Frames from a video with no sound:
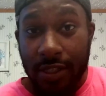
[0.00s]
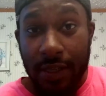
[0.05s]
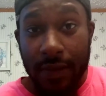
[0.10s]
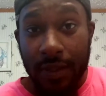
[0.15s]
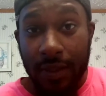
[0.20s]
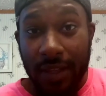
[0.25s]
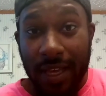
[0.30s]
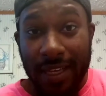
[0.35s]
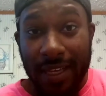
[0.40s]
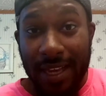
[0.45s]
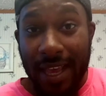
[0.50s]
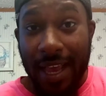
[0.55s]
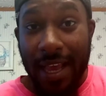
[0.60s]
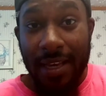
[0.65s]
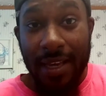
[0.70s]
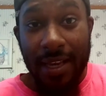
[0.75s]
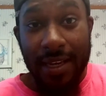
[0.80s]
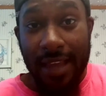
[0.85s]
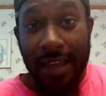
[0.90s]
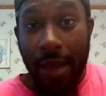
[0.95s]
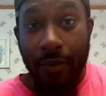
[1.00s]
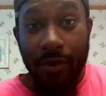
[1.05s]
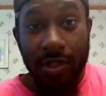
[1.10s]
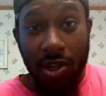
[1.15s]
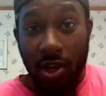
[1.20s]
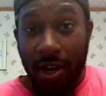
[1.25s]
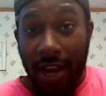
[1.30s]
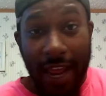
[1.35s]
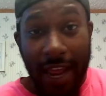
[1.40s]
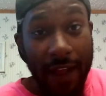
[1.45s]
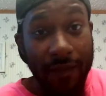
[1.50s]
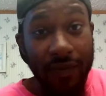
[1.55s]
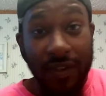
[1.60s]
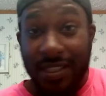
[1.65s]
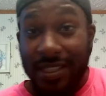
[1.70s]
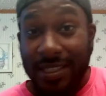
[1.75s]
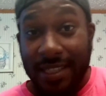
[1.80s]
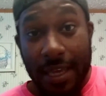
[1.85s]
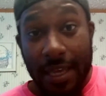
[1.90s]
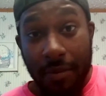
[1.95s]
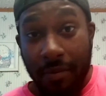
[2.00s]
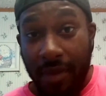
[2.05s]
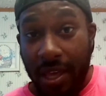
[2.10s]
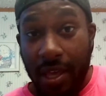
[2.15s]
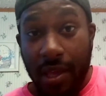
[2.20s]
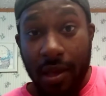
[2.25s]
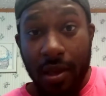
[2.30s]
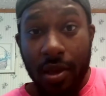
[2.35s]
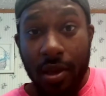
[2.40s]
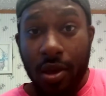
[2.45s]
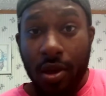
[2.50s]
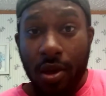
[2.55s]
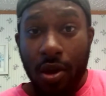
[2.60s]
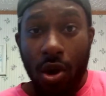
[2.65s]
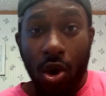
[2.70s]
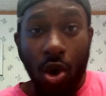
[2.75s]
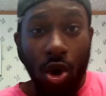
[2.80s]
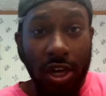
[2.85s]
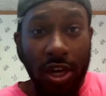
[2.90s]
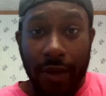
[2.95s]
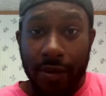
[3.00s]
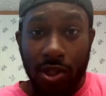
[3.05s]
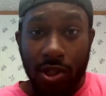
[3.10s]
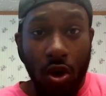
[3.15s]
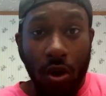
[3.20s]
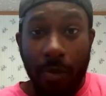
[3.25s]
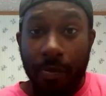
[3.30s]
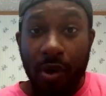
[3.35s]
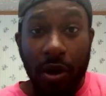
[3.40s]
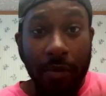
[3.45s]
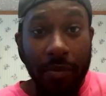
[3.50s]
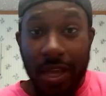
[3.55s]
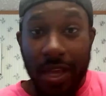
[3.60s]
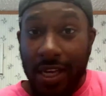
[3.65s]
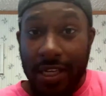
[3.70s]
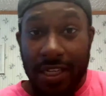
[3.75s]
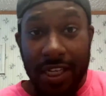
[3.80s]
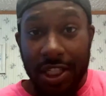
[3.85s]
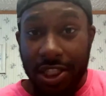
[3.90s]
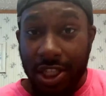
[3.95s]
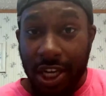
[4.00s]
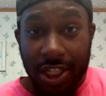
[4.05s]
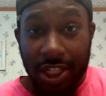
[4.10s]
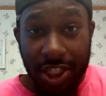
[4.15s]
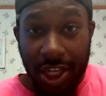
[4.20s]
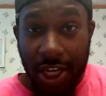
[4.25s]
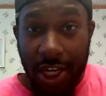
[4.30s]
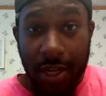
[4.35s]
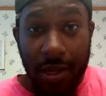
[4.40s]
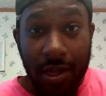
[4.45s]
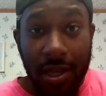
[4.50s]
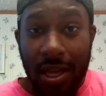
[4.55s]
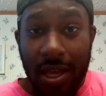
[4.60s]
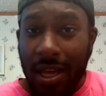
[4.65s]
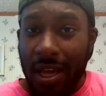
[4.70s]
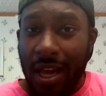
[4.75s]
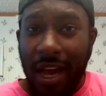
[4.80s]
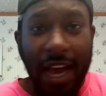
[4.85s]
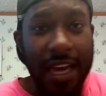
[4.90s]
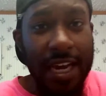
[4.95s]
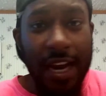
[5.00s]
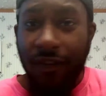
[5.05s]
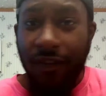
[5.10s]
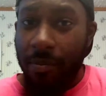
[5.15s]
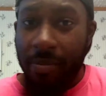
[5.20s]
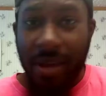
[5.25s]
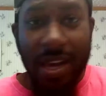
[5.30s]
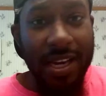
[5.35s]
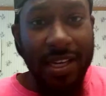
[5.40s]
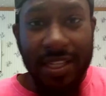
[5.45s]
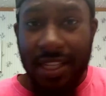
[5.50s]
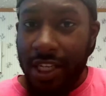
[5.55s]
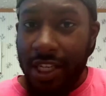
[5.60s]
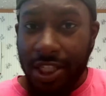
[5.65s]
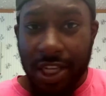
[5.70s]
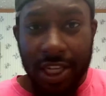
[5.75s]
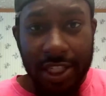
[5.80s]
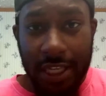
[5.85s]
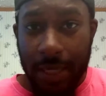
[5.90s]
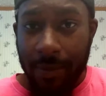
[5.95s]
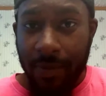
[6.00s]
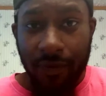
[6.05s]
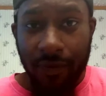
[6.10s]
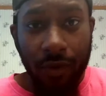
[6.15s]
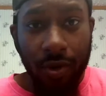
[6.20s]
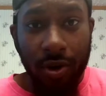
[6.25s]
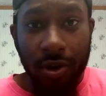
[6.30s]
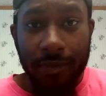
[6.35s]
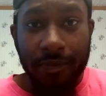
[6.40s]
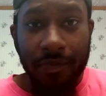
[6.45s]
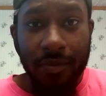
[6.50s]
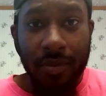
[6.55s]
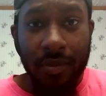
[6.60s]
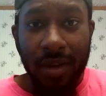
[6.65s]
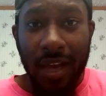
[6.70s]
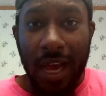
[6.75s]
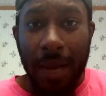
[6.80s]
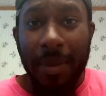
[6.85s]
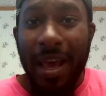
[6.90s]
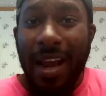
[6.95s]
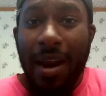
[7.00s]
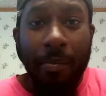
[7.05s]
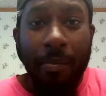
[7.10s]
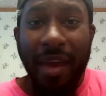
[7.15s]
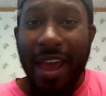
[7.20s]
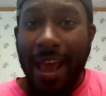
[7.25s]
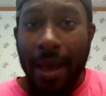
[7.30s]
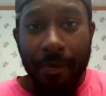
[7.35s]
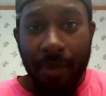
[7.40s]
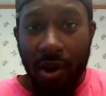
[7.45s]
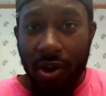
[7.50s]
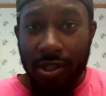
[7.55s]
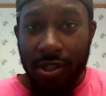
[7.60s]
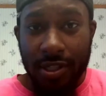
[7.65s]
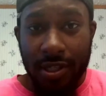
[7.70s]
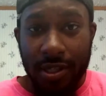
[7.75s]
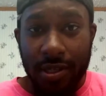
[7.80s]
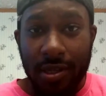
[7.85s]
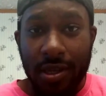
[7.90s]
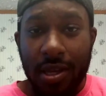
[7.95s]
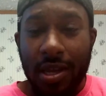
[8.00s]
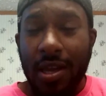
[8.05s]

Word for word: or something like that, then they was gonna have to see me or they was gonna put me in DJJ. I never been to DJJ before. I'm not a bad person.